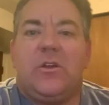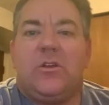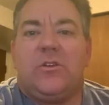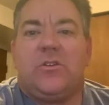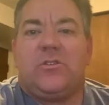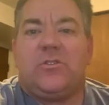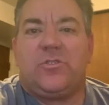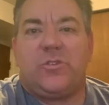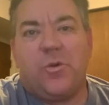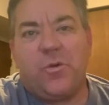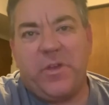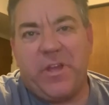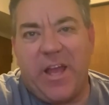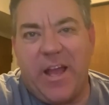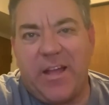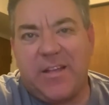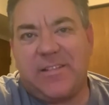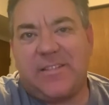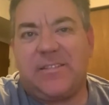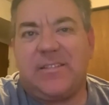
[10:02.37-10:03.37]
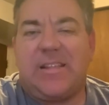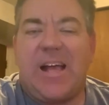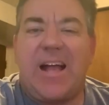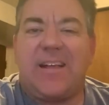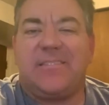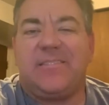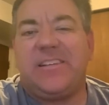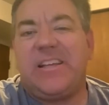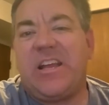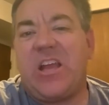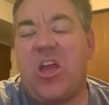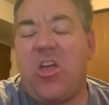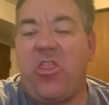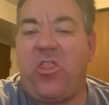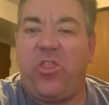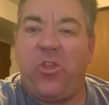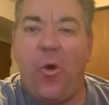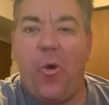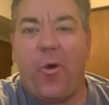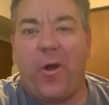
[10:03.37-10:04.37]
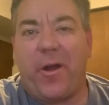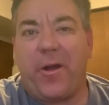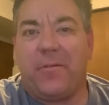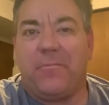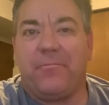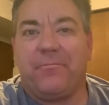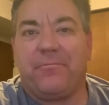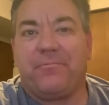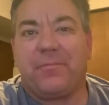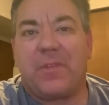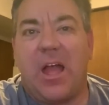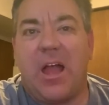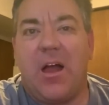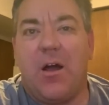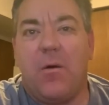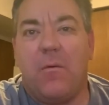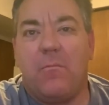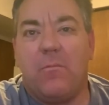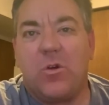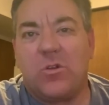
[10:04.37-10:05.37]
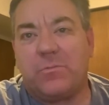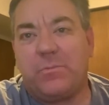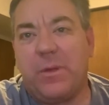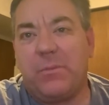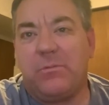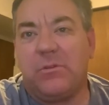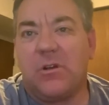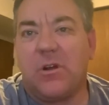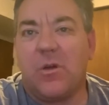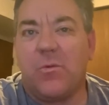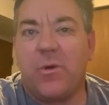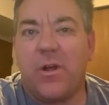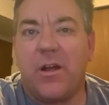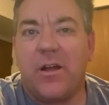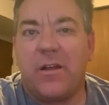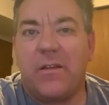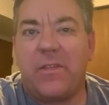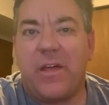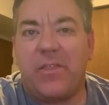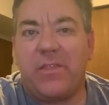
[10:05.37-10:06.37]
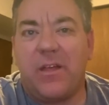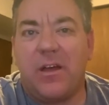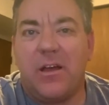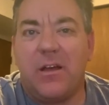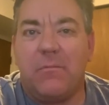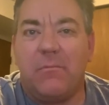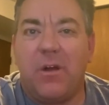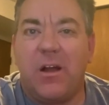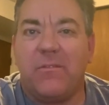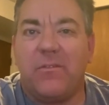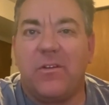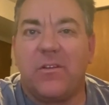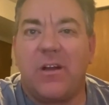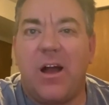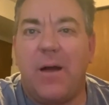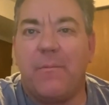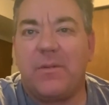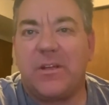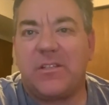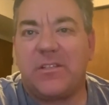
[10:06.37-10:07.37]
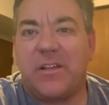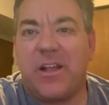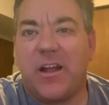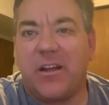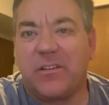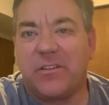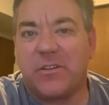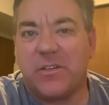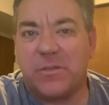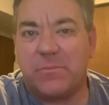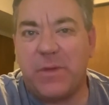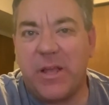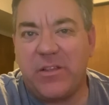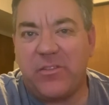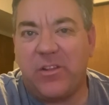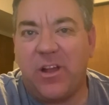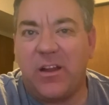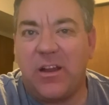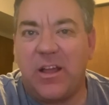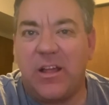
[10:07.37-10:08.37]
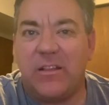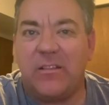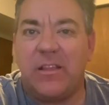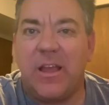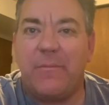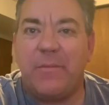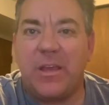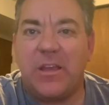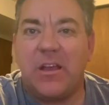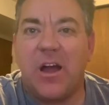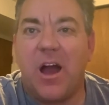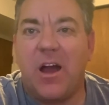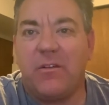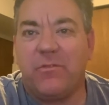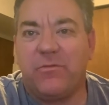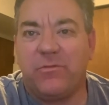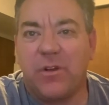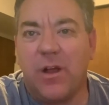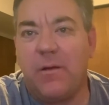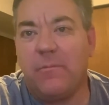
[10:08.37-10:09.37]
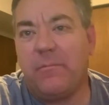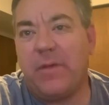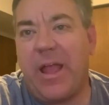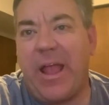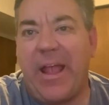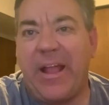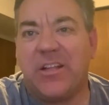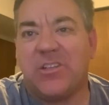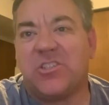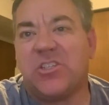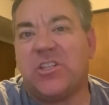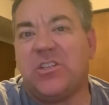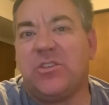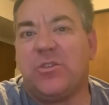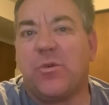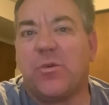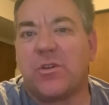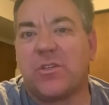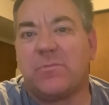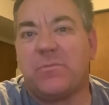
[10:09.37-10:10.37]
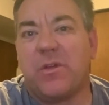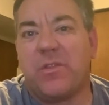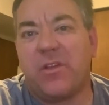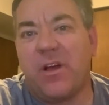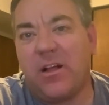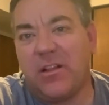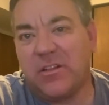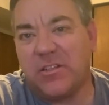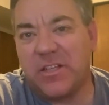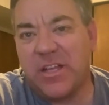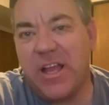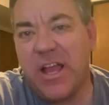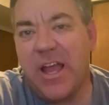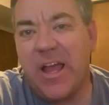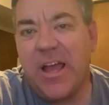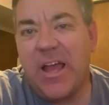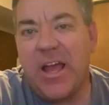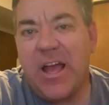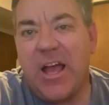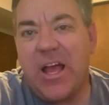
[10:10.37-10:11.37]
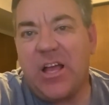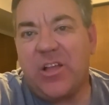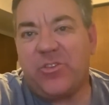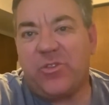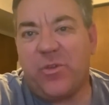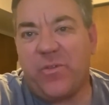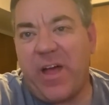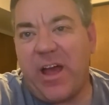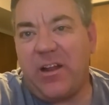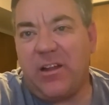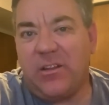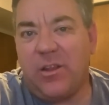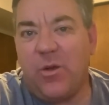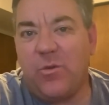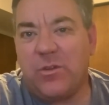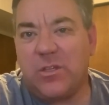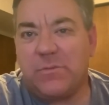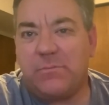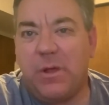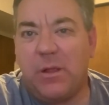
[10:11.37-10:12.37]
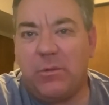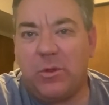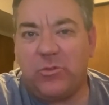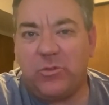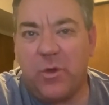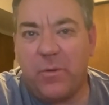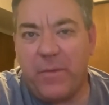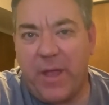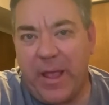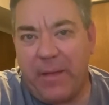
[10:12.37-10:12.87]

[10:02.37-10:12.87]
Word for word: So yes, lastly, Thor. Now, most people are aware that the Marvel Comics character is based on a demigod from ancient Norse mythology, so that alone is public domain